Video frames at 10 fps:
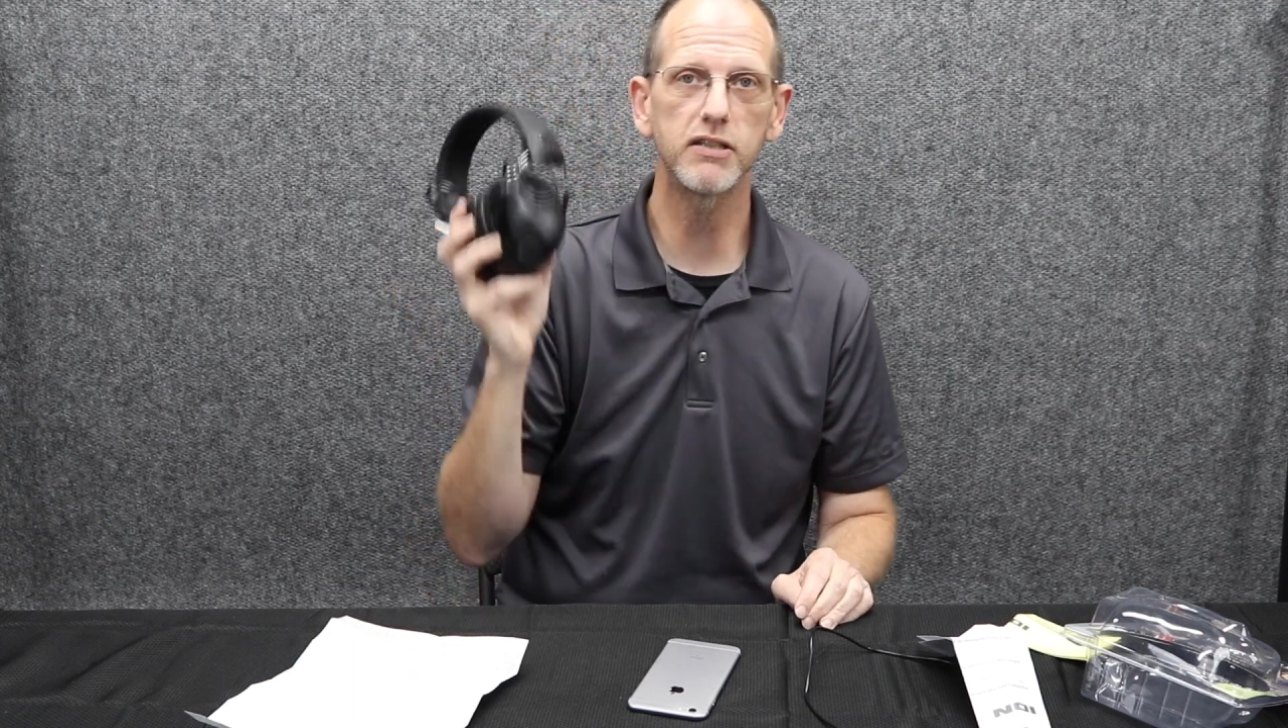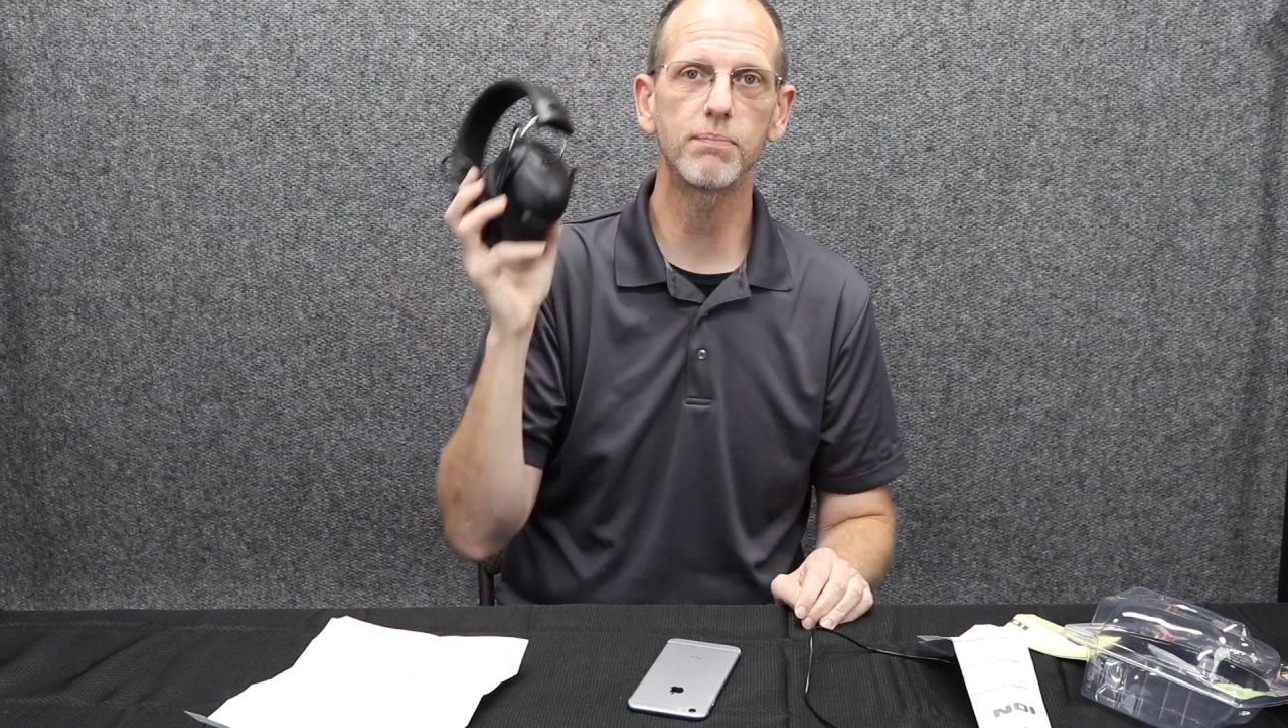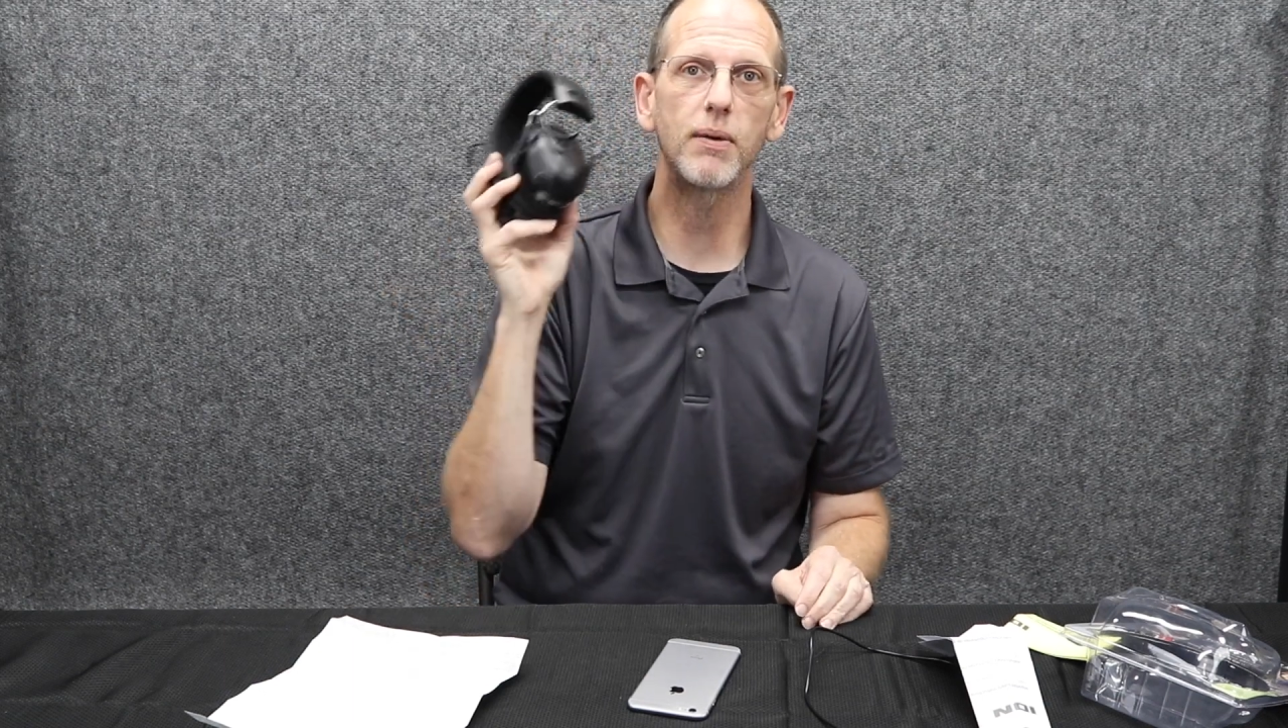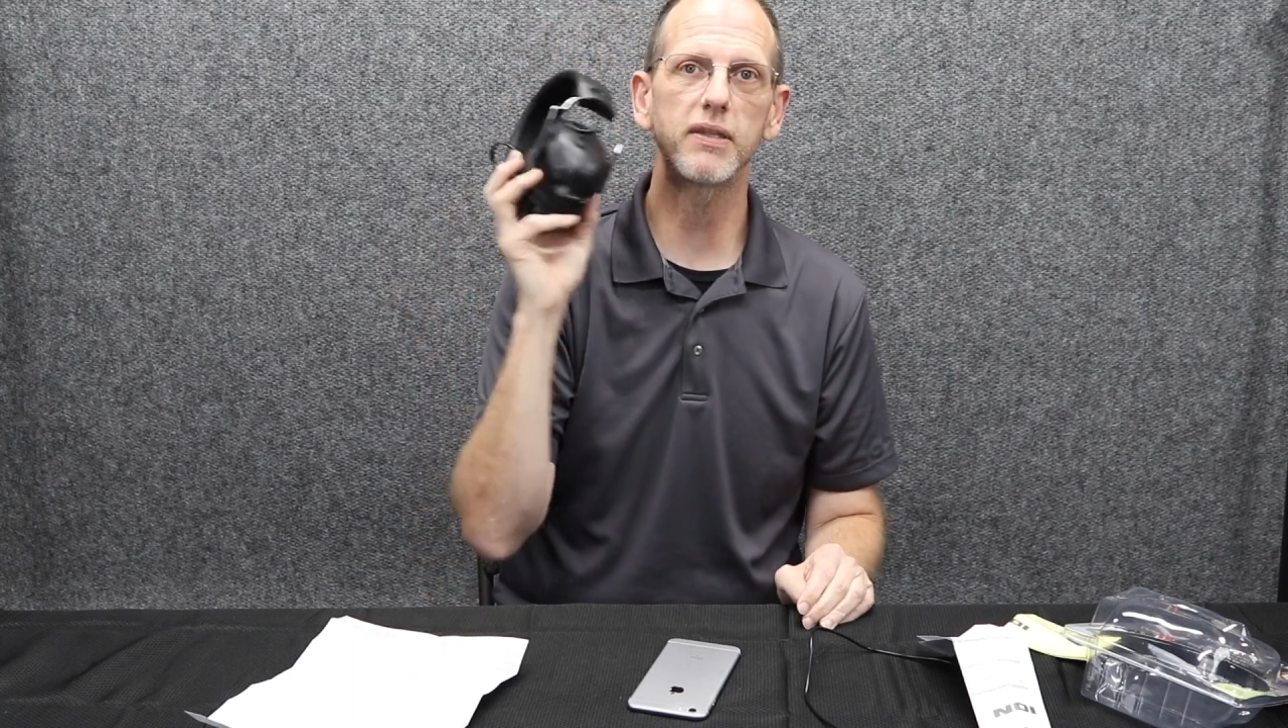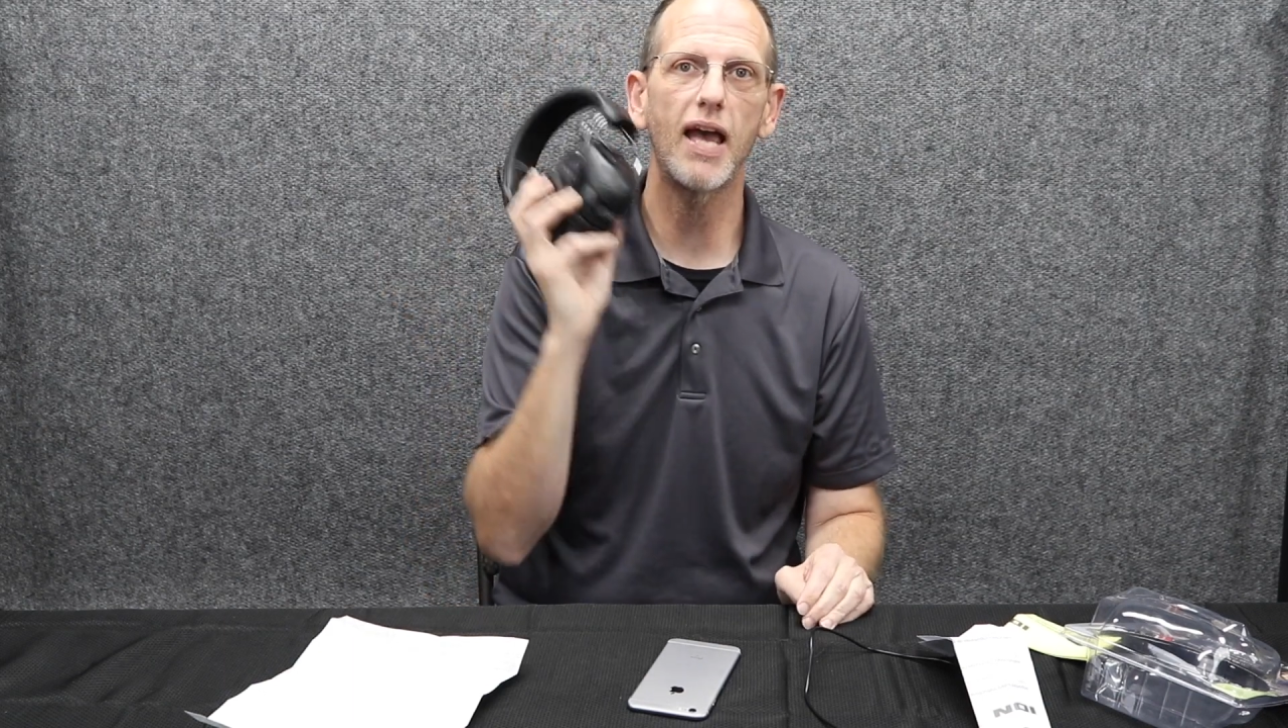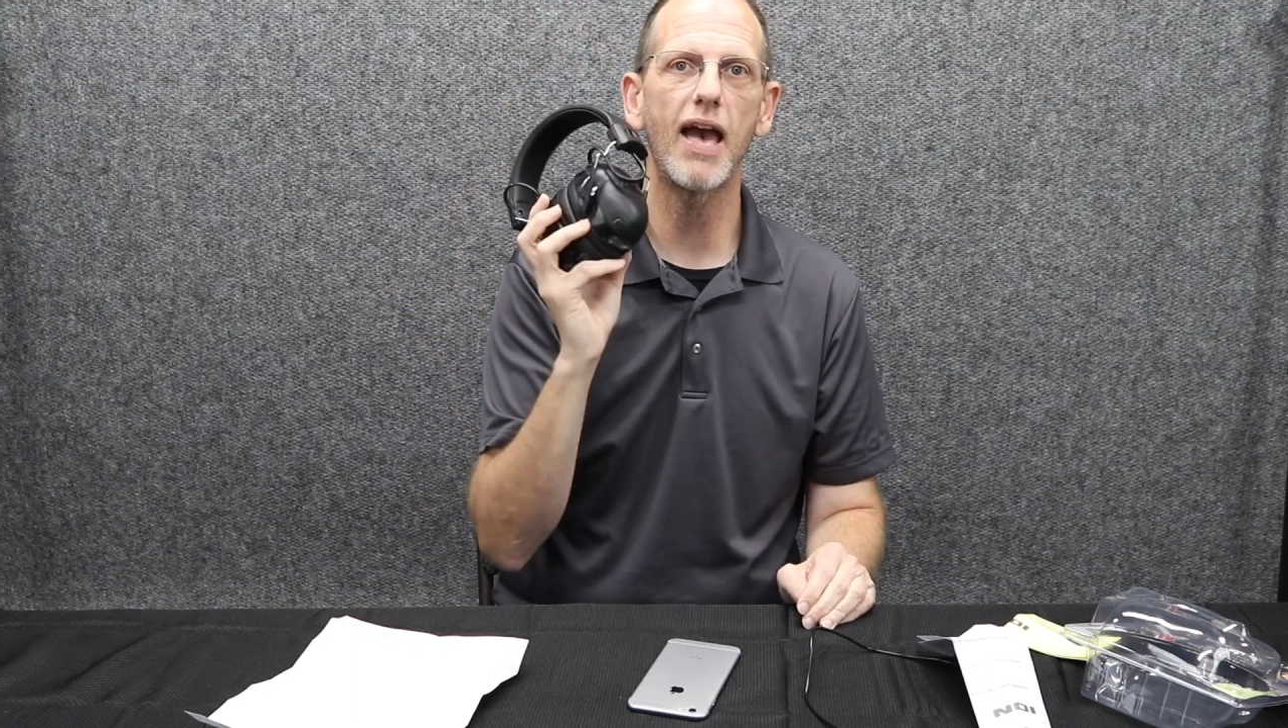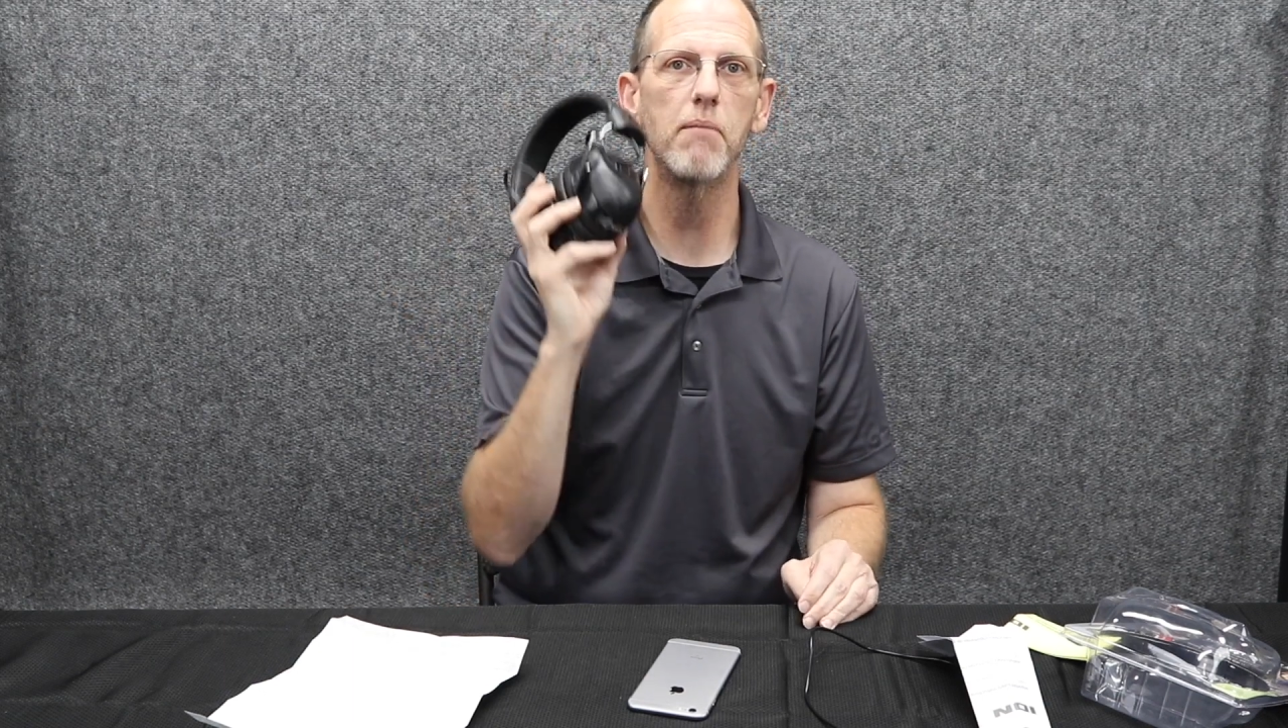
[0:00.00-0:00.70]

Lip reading: but they have